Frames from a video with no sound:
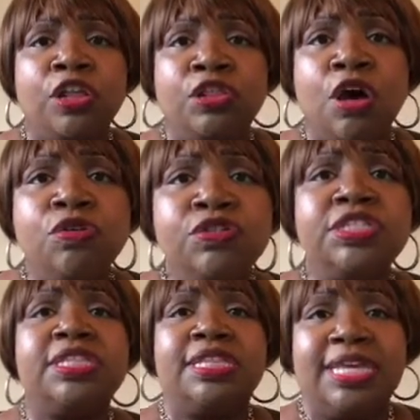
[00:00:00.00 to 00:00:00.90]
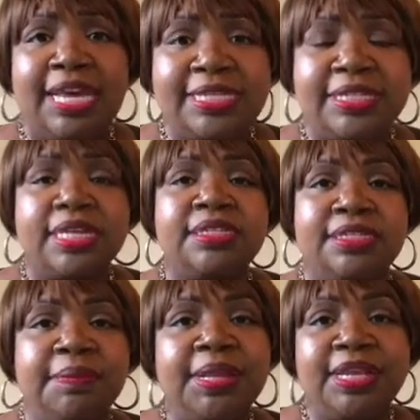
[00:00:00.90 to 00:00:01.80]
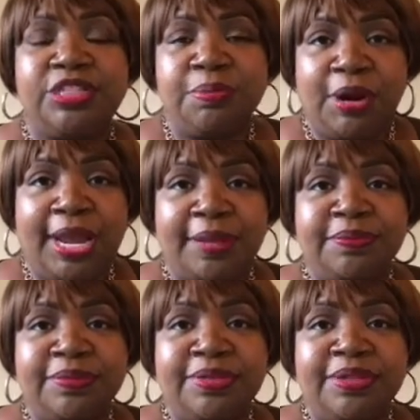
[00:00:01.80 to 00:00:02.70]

Those things stimulate your brain.